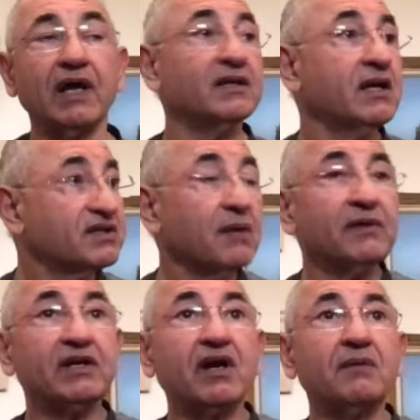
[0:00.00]
And
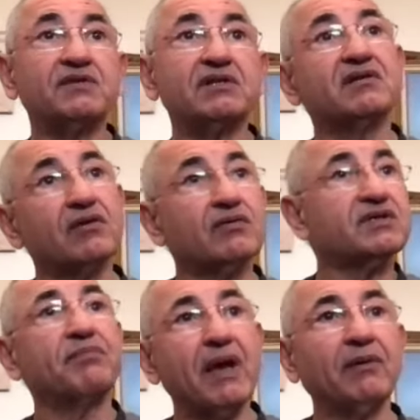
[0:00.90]
somebody comes and throws
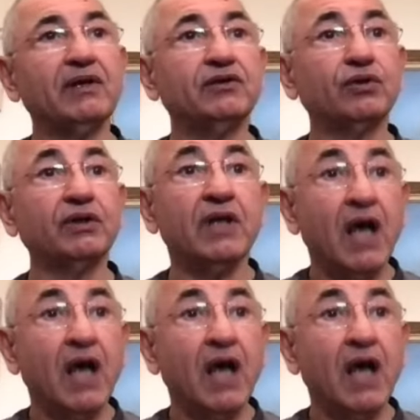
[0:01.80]
a pebble into it,